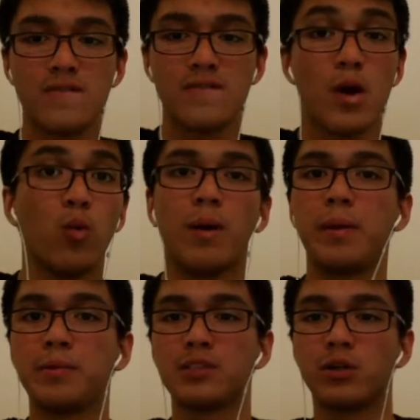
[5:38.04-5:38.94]
while people
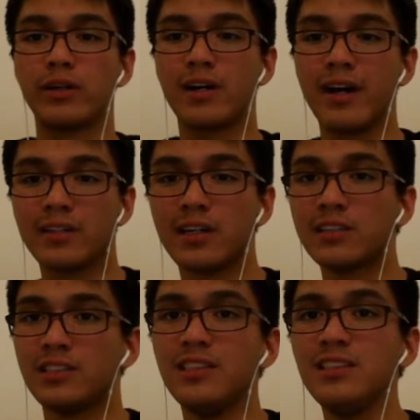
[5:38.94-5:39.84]
scoring high in
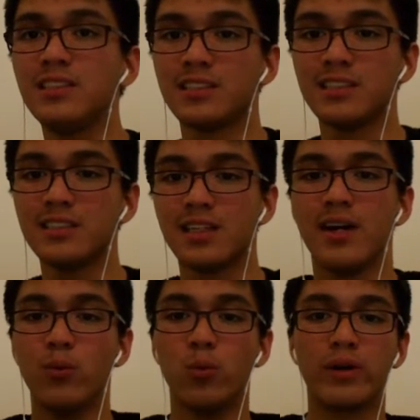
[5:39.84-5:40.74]
conscientiousness
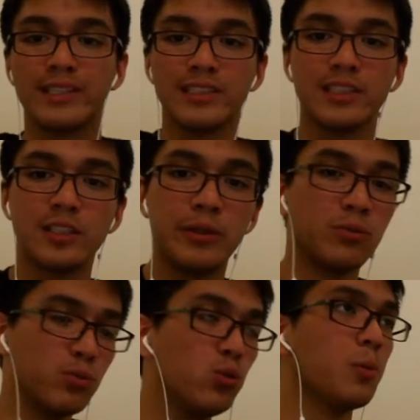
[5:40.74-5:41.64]
were considered to be
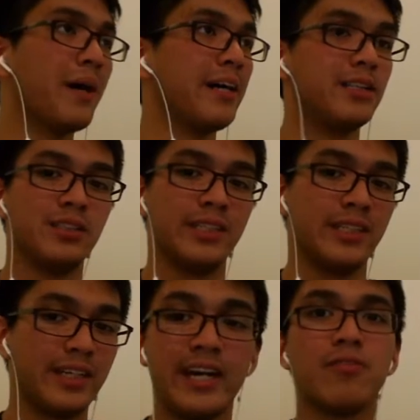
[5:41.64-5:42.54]
rule-abiders and
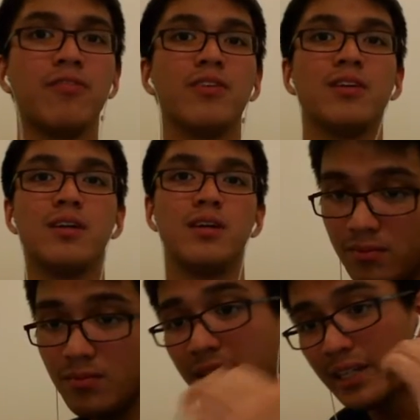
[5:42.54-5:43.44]
careful.
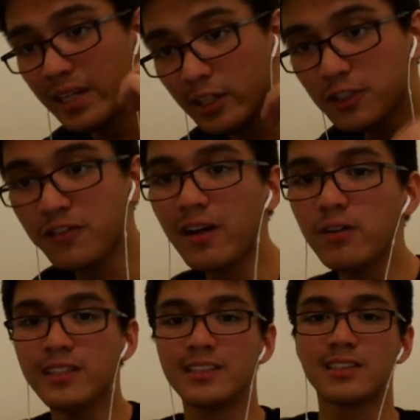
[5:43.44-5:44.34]
It is found
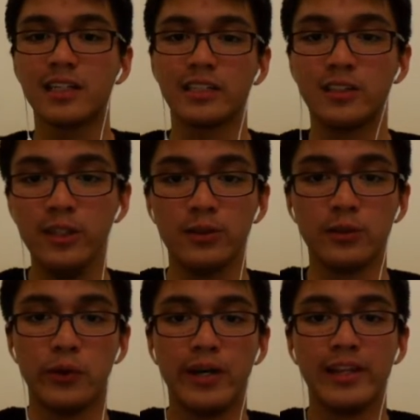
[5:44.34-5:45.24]
in study 2
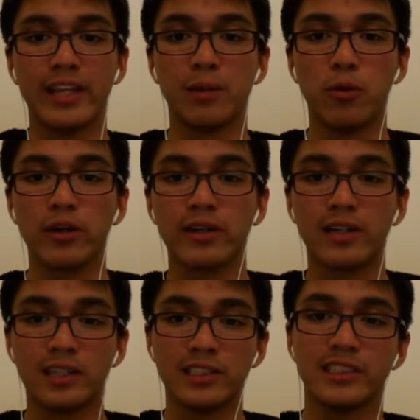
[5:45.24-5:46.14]
that the more
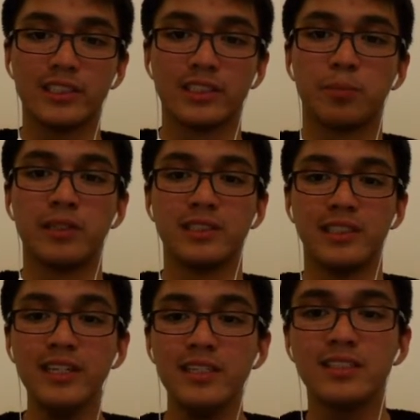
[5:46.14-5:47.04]
conscientious a person
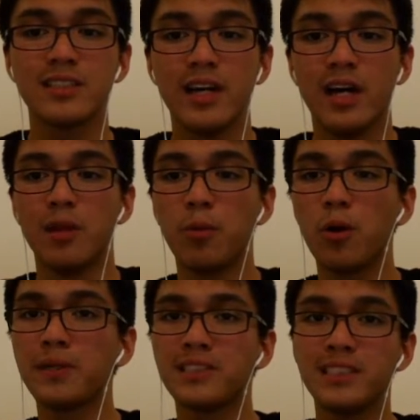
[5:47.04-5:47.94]
is, the more
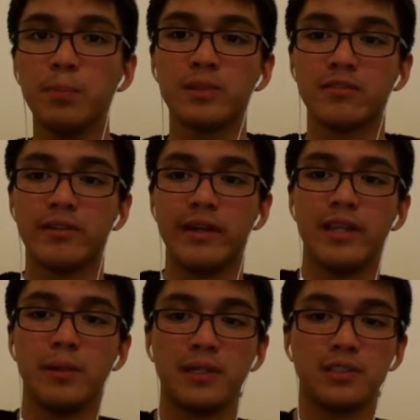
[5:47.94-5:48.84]
perceptive the
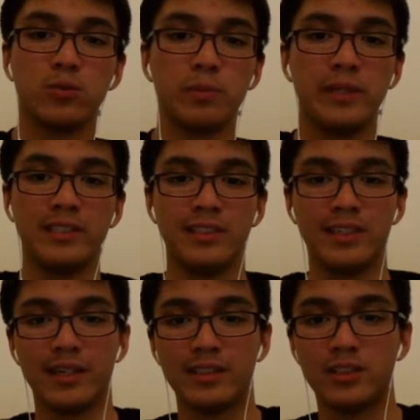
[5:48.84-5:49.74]
person will be
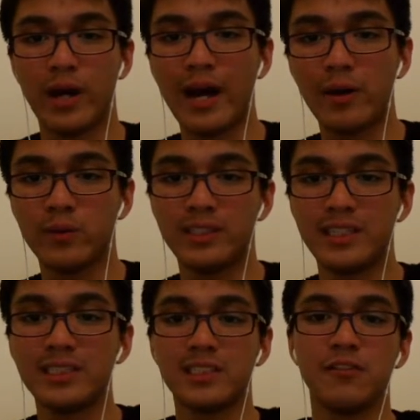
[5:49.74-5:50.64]
to how
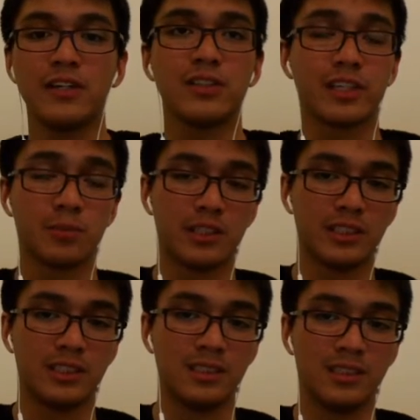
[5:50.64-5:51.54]
intense the facial expression
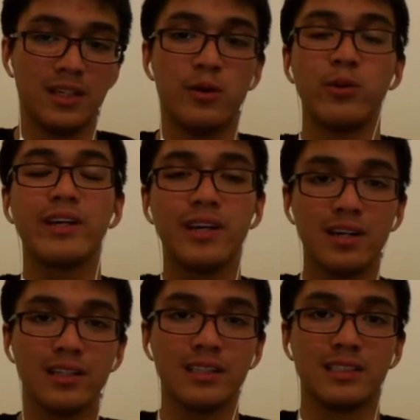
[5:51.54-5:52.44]
is,
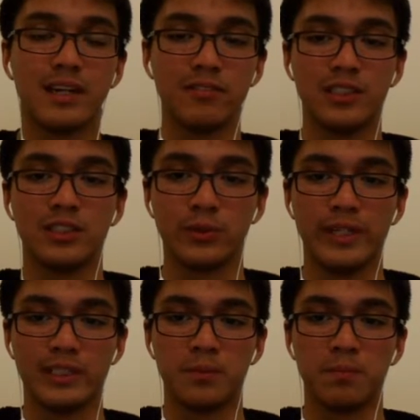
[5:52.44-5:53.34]
regardless of
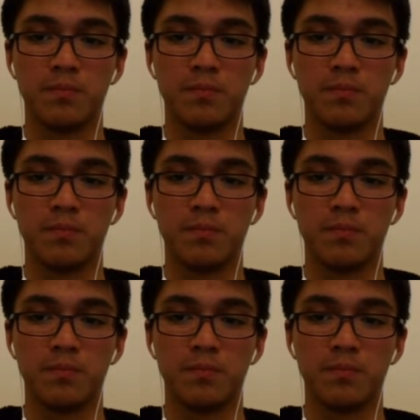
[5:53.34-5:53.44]
situation.